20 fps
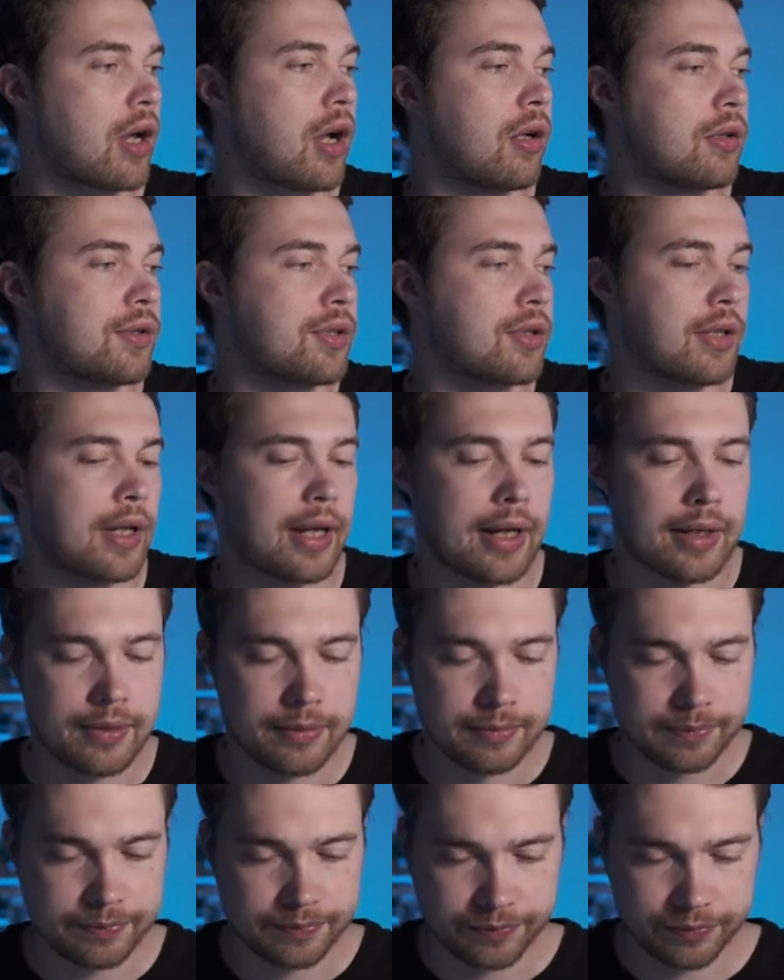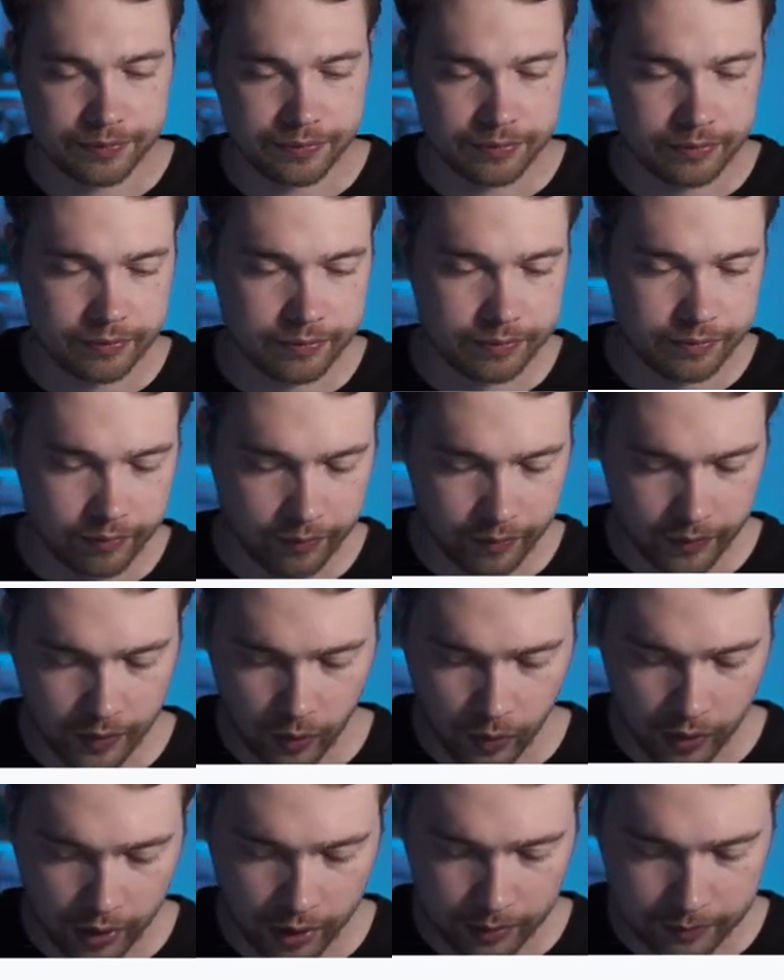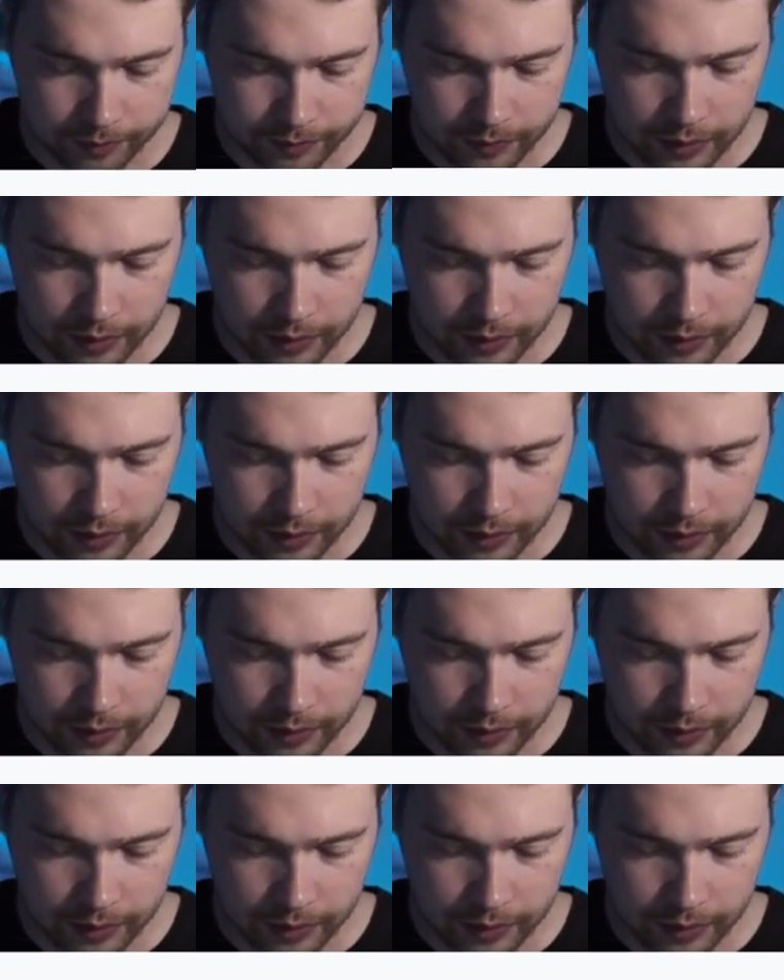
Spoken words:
alternate. Okay,